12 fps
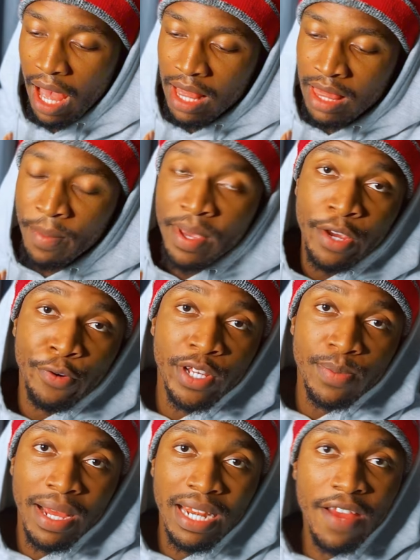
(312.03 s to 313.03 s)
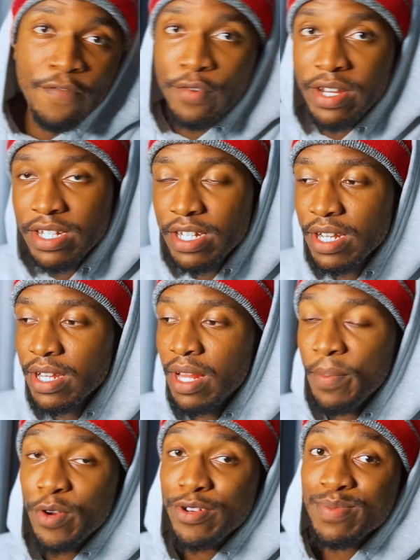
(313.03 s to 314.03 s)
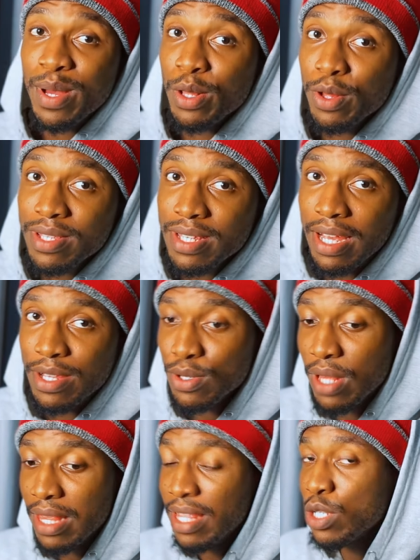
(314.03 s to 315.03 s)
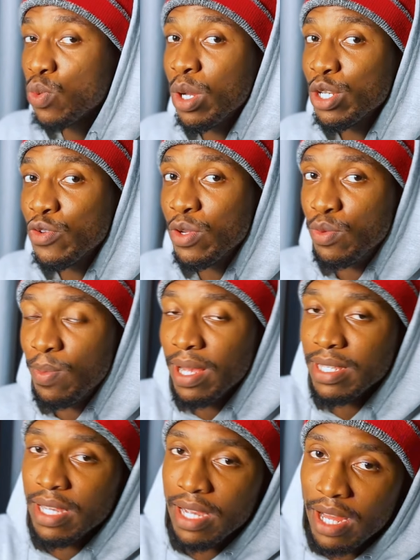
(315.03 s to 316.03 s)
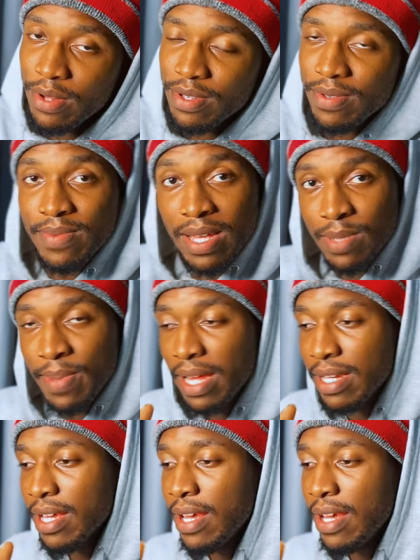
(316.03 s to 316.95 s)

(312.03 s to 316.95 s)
let me increase my leverage, let me increase my lot size so that this one trade will pass the account. That's bad.